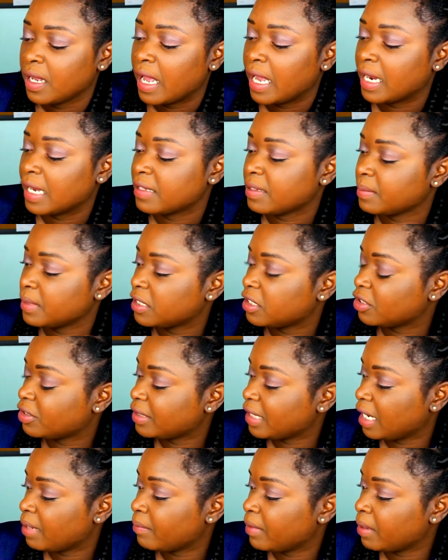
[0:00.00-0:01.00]
got some
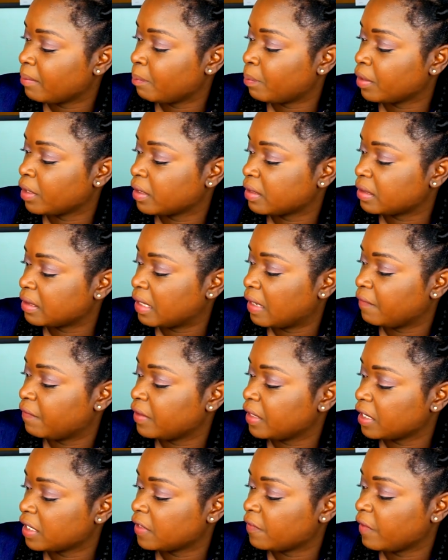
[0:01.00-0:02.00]
entertainment, books,
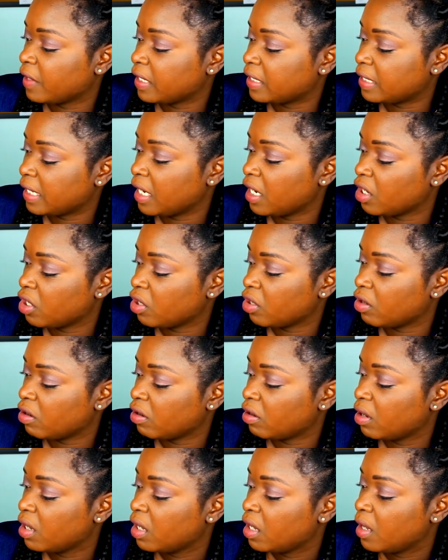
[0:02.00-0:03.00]
Netflix,
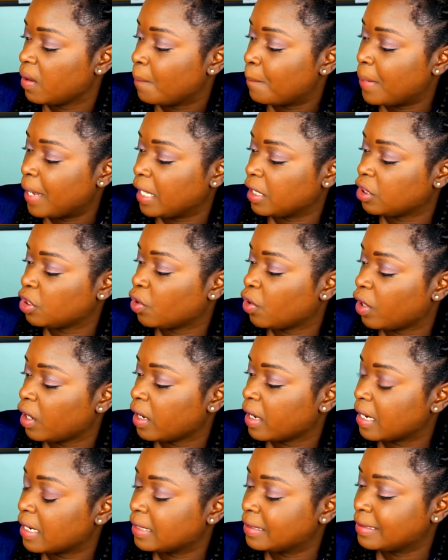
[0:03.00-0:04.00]
Fandango,
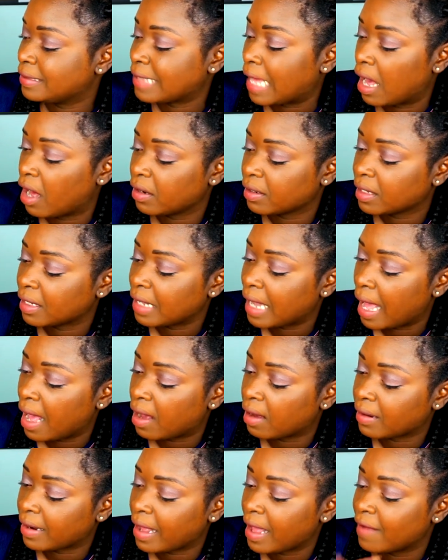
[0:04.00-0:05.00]
Pandora,
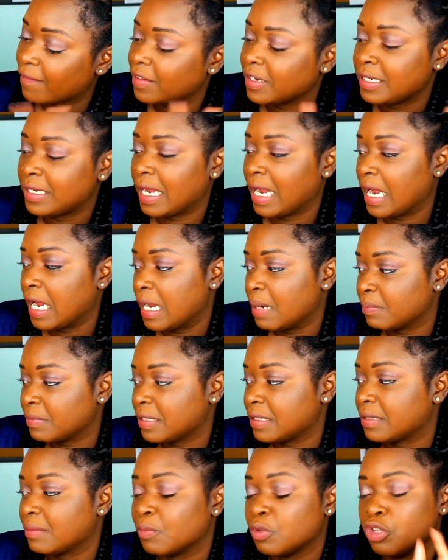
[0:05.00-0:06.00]
SoundCloud. I have
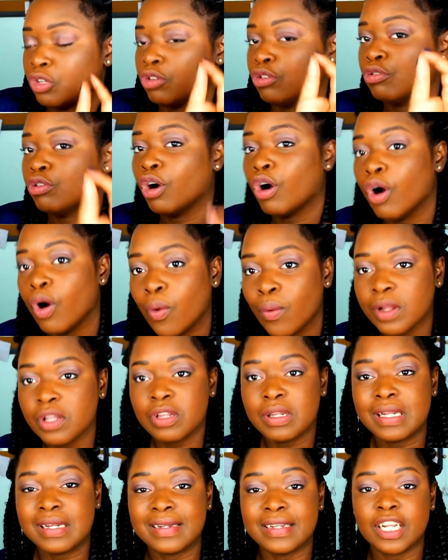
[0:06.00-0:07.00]
games. You know, when
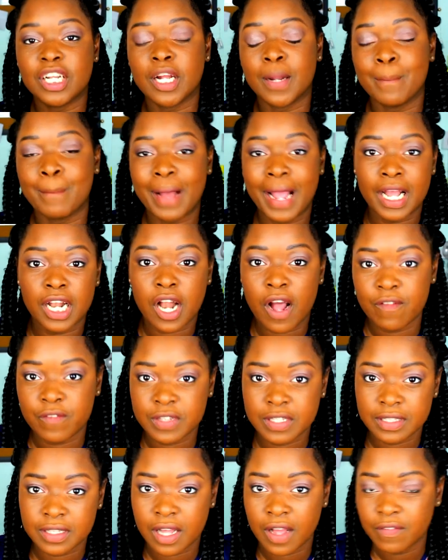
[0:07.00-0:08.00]
you need to take your mind off
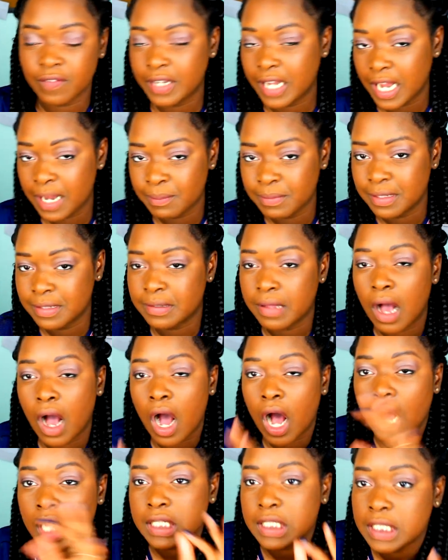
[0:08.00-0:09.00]
of stuff, games is
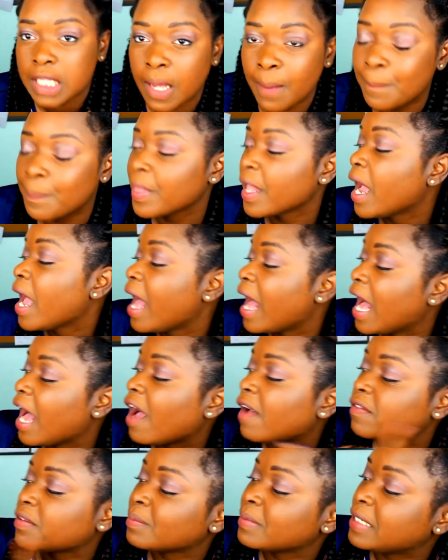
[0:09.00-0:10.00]
awesome. I
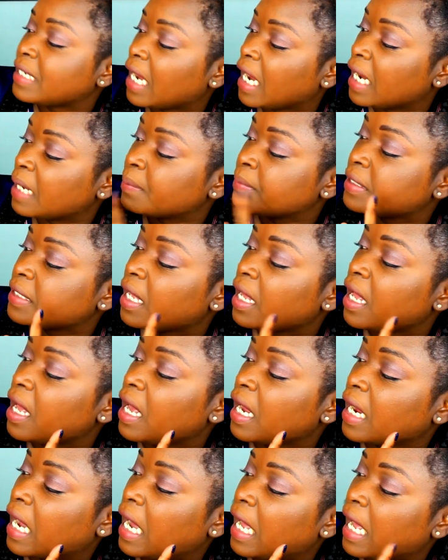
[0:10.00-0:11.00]
have some games.
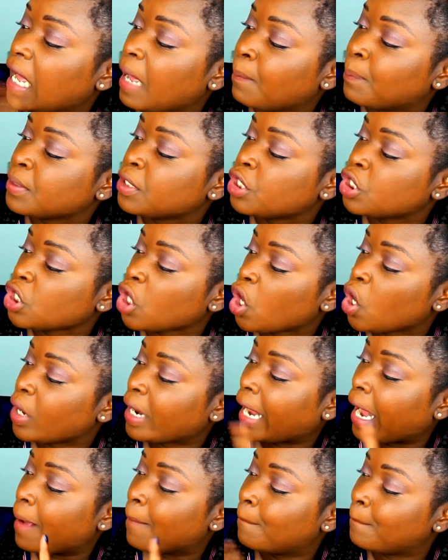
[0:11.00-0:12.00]
I got Episode,
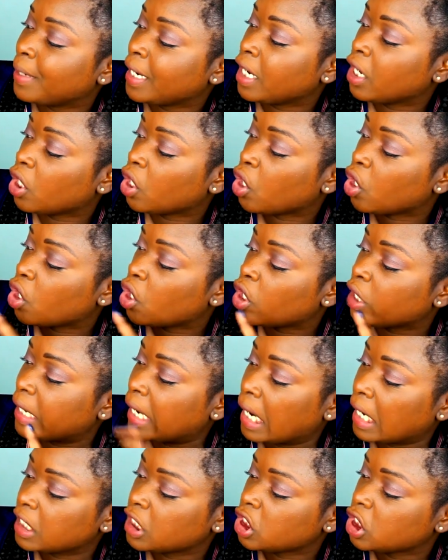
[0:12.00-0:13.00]
I got Bingo,
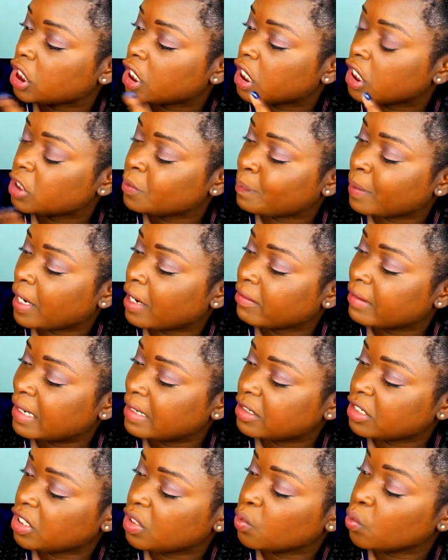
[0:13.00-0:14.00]
Candy Crush, Pet
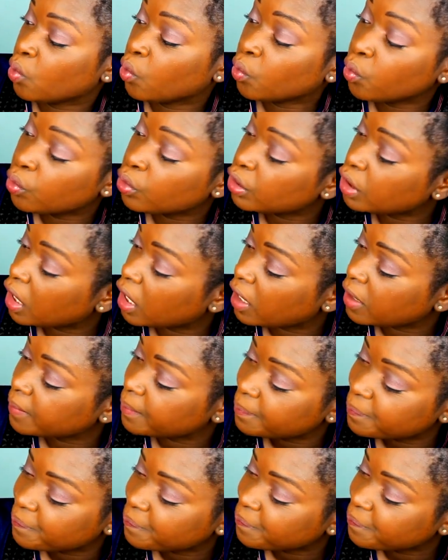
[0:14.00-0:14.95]
Rescue, Uno,